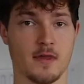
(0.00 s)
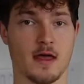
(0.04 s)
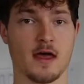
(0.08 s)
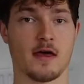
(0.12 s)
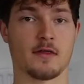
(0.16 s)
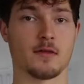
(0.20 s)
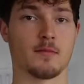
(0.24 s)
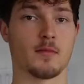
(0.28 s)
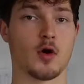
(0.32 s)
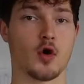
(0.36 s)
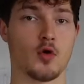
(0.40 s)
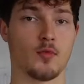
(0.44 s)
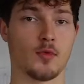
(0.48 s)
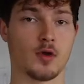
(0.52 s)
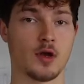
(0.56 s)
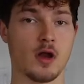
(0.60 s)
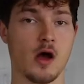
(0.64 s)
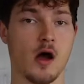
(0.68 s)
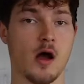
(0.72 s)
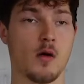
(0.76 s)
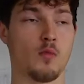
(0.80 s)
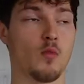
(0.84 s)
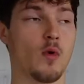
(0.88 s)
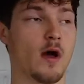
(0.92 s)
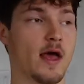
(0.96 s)
at the moment
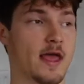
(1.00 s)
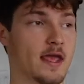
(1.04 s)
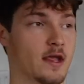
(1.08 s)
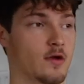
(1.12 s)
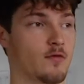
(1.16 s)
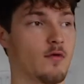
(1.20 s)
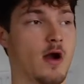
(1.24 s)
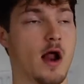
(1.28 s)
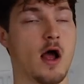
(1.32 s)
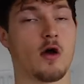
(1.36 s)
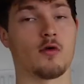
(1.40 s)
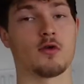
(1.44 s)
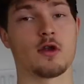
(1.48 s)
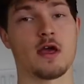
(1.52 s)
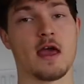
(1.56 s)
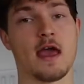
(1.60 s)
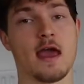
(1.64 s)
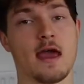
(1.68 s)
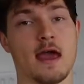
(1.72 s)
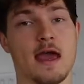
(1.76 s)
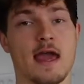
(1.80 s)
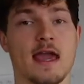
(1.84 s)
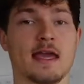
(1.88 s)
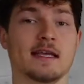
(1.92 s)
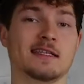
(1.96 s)
I'm weighing around
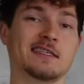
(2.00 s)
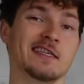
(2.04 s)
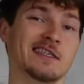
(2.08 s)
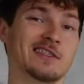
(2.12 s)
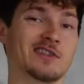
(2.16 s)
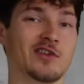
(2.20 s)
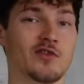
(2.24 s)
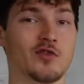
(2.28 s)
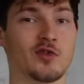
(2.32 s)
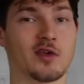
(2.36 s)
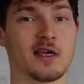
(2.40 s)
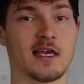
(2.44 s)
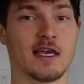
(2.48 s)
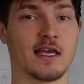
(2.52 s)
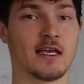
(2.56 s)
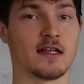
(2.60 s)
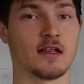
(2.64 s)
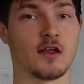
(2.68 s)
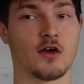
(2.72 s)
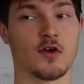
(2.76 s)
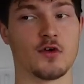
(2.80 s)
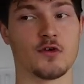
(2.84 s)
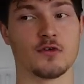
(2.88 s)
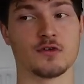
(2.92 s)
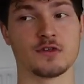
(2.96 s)
82
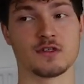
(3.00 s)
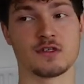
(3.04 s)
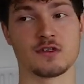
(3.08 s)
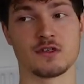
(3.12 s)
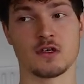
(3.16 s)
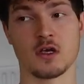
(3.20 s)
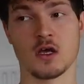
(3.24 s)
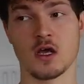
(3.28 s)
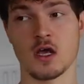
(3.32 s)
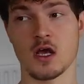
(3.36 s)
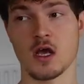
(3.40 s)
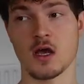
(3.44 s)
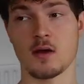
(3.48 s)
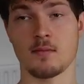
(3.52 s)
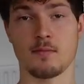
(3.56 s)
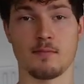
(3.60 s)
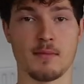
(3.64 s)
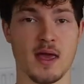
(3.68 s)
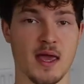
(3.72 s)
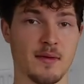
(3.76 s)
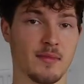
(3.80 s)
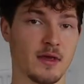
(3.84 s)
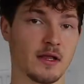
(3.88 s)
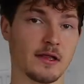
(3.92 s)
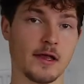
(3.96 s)
kilos,
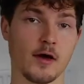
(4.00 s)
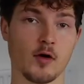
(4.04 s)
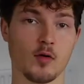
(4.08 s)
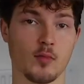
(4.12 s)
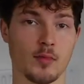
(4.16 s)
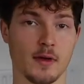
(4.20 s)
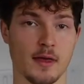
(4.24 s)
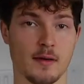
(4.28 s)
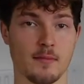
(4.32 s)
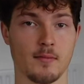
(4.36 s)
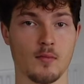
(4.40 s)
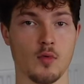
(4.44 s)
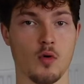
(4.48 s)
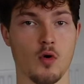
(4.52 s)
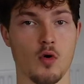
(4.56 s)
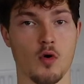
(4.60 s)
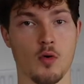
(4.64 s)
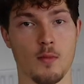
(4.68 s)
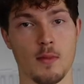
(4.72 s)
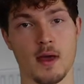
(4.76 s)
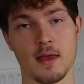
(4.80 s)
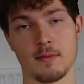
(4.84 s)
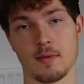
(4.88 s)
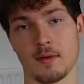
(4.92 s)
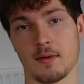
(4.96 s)
maybe a little bit more,
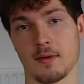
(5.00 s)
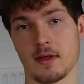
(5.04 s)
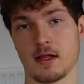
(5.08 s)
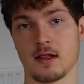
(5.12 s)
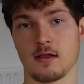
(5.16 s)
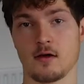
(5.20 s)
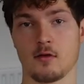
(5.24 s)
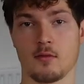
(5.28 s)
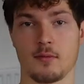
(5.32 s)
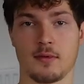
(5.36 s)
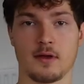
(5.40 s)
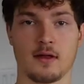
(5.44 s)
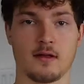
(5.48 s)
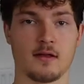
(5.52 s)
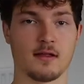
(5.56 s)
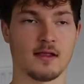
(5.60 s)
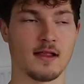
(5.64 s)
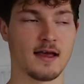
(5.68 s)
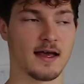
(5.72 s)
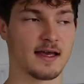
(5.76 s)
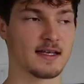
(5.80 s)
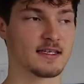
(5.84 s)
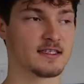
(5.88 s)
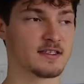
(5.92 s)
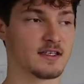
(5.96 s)
maybe a little bit
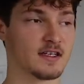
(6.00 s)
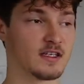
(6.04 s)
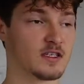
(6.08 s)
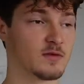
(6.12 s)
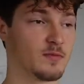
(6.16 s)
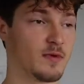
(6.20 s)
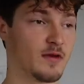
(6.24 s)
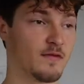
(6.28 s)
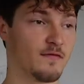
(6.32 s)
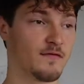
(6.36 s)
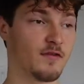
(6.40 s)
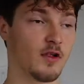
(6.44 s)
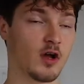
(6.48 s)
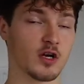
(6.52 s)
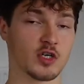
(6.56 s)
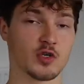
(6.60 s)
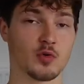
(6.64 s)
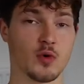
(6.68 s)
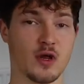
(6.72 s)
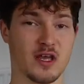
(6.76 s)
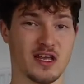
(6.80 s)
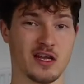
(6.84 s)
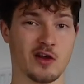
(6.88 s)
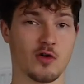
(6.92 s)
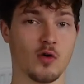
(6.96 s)
less. It's been
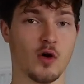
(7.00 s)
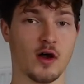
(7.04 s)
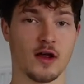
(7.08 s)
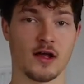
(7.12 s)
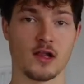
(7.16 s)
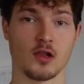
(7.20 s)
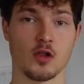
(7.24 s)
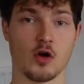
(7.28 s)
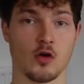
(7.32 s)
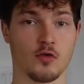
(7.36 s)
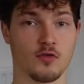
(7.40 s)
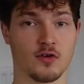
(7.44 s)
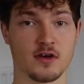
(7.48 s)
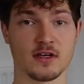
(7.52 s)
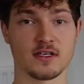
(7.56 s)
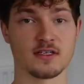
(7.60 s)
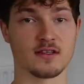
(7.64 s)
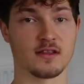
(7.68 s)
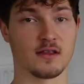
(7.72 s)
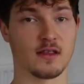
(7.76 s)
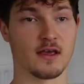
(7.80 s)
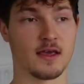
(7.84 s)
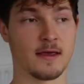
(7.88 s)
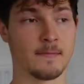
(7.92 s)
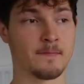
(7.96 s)
fluctuating quite a lot
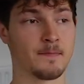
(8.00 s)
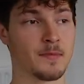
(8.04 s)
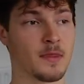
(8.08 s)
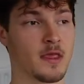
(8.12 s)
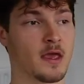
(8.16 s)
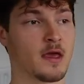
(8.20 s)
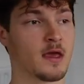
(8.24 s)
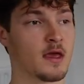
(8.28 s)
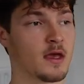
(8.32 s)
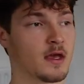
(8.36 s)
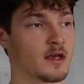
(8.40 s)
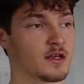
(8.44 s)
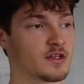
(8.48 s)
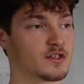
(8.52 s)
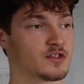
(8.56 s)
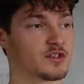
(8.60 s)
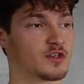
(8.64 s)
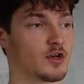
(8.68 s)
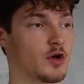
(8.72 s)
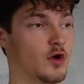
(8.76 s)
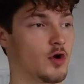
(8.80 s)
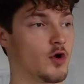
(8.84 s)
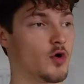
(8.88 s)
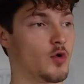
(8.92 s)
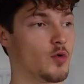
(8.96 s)
recently.
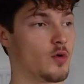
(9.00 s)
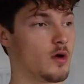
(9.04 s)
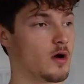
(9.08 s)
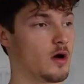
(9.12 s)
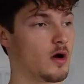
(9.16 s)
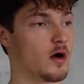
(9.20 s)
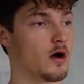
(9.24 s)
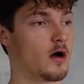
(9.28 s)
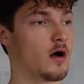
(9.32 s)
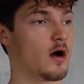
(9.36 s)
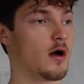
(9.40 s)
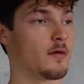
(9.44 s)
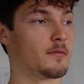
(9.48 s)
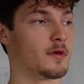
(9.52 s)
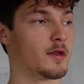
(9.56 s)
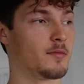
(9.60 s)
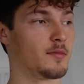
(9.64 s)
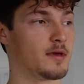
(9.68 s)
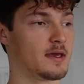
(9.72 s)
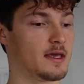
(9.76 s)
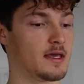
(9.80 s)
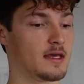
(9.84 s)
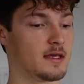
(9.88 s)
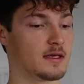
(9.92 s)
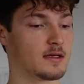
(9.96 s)
So I'm going to
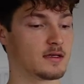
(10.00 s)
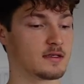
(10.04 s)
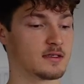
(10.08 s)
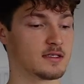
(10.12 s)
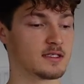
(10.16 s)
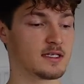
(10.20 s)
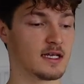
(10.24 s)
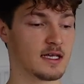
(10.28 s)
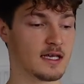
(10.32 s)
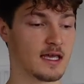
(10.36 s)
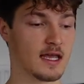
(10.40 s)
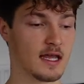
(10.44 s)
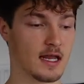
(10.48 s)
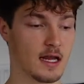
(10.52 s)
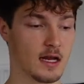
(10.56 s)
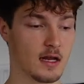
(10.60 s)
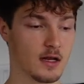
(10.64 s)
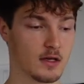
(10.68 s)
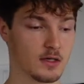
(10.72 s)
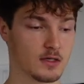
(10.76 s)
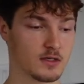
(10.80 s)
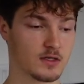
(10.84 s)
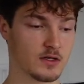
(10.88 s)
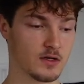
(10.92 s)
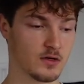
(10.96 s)
be
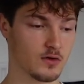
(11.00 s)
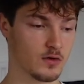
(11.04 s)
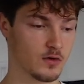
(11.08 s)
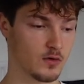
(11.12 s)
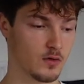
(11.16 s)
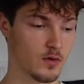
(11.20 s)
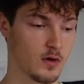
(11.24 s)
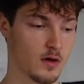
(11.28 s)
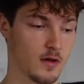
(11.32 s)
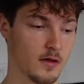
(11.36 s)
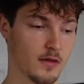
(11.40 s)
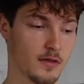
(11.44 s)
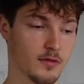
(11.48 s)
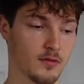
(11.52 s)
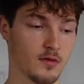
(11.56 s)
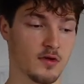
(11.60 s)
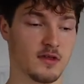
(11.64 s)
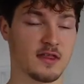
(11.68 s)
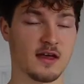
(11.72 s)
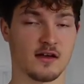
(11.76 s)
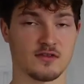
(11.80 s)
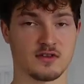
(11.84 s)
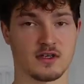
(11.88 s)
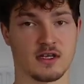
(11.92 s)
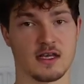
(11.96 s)
sticking to
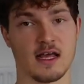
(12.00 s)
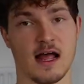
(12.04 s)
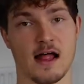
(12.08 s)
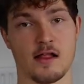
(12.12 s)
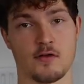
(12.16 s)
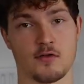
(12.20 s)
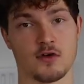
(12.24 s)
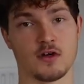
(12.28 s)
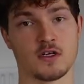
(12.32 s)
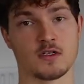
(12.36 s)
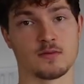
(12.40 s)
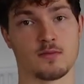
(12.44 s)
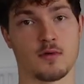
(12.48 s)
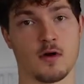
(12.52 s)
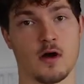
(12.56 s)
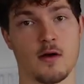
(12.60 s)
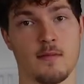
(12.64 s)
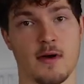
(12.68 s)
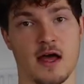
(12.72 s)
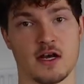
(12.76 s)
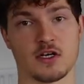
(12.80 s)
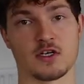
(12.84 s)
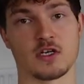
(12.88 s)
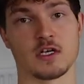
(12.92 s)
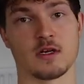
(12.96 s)
3,000 calories, but I'm
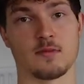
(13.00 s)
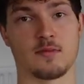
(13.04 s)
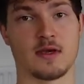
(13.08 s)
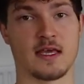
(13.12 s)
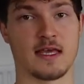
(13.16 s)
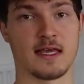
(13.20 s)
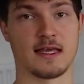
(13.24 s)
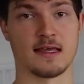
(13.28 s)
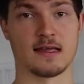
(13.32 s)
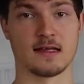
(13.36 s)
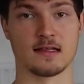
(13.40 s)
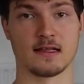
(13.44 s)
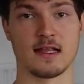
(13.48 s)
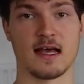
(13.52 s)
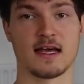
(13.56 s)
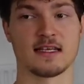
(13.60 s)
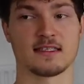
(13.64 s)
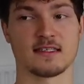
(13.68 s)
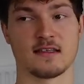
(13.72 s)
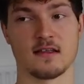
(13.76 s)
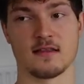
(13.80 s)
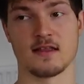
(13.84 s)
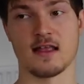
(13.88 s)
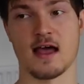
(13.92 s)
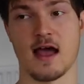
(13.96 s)
actually going to be eating
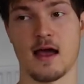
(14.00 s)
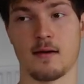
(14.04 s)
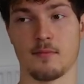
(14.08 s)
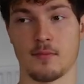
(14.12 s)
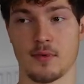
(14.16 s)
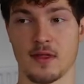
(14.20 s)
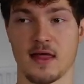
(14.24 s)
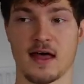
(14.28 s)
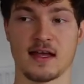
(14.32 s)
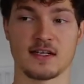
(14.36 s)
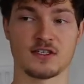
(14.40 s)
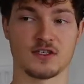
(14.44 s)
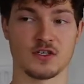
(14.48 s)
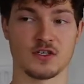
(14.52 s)
less than that, but that's